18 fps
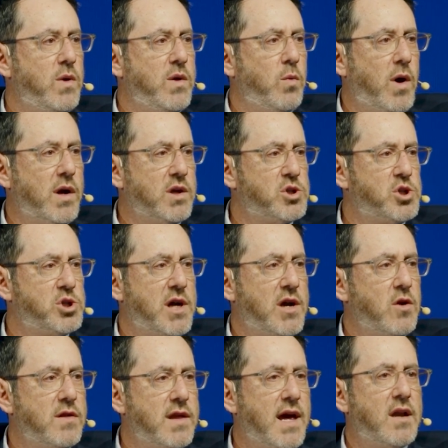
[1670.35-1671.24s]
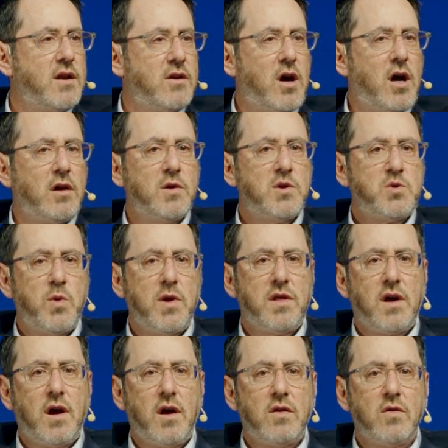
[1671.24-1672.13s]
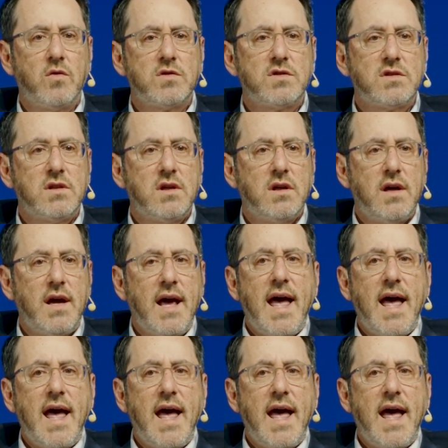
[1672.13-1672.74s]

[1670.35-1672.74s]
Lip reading: we want to share that knowledge with others.